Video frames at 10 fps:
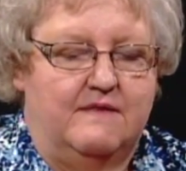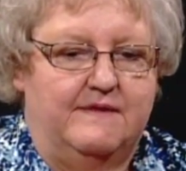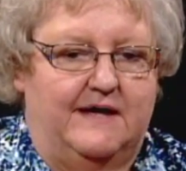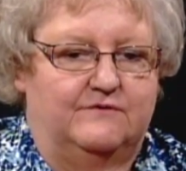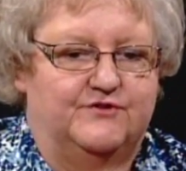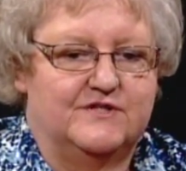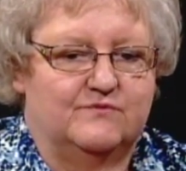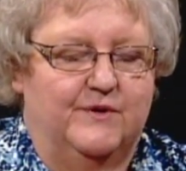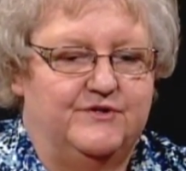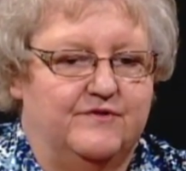that
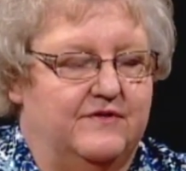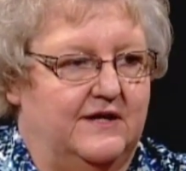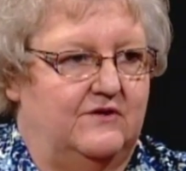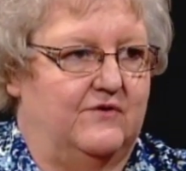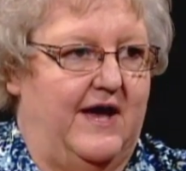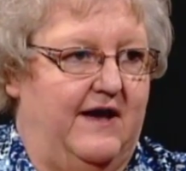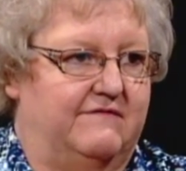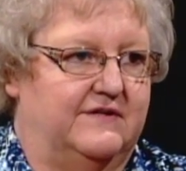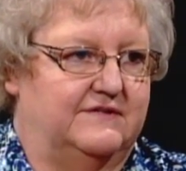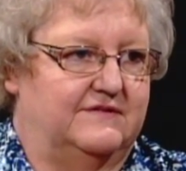just when you think you
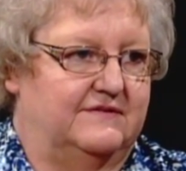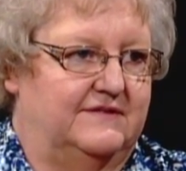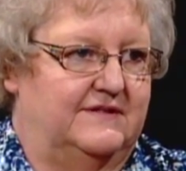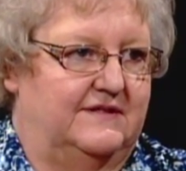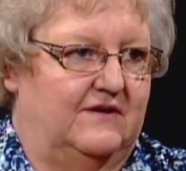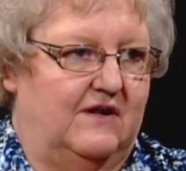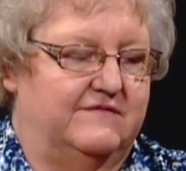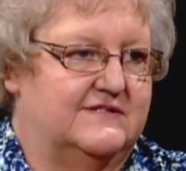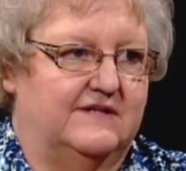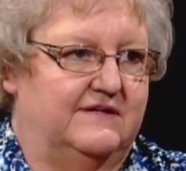have it, all of
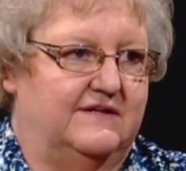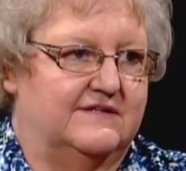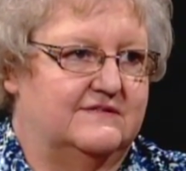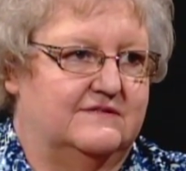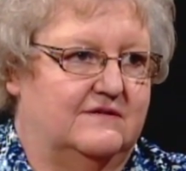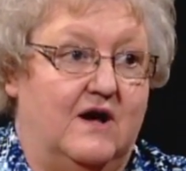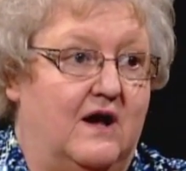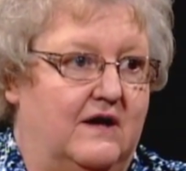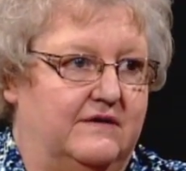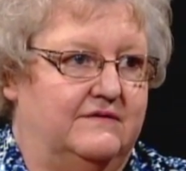a sudden it's
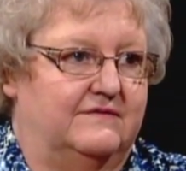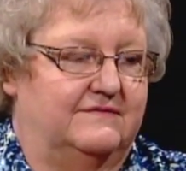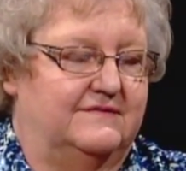gone.